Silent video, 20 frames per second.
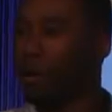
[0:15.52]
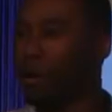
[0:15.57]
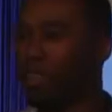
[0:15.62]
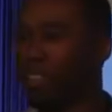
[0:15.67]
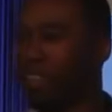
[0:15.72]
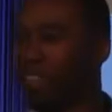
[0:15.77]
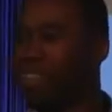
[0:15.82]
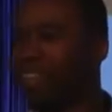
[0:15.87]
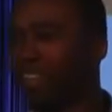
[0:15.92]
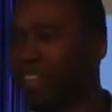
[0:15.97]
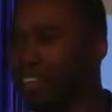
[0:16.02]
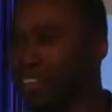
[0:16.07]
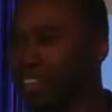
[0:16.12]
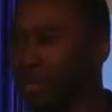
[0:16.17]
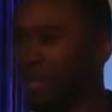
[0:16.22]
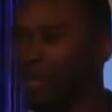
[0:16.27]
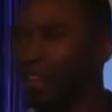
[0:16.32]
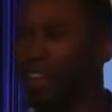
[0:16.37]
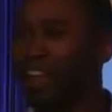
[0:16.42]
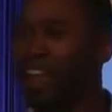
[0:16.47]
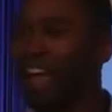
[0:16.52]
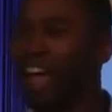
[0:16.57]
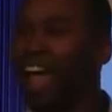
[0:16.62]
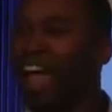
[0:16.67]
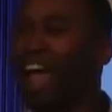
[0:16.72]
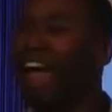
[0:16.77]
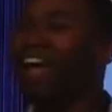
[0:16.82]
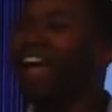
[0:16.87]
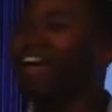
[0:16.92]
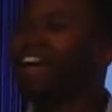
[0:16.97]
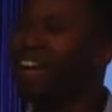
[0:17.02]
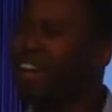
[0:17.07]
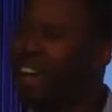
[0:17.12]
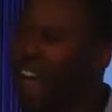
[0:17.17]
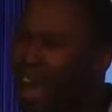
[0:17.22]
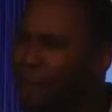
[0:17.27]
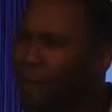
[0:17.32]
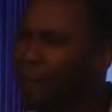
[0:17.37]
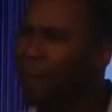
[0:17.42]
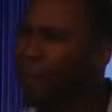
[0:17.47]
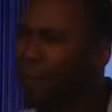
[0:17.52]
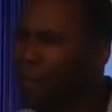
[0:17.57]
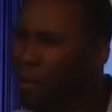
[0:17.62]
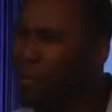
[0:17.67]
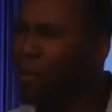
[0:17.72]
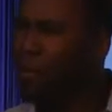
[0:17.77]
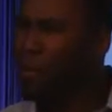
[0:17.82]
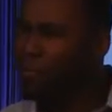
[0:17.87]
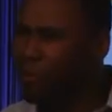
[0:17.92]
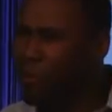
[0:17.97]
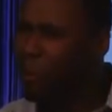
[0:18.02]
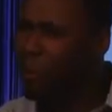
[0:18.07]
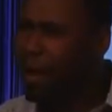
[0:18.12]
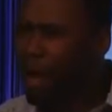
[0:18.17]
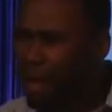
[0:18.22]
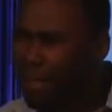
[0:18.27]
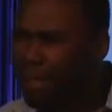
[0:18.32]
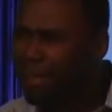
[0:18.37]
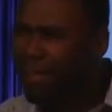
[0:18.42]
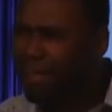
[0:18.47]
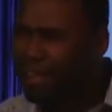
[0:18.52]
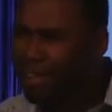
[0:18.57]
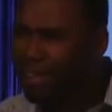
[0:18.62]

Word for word: person said something. Good afternoon, everybody.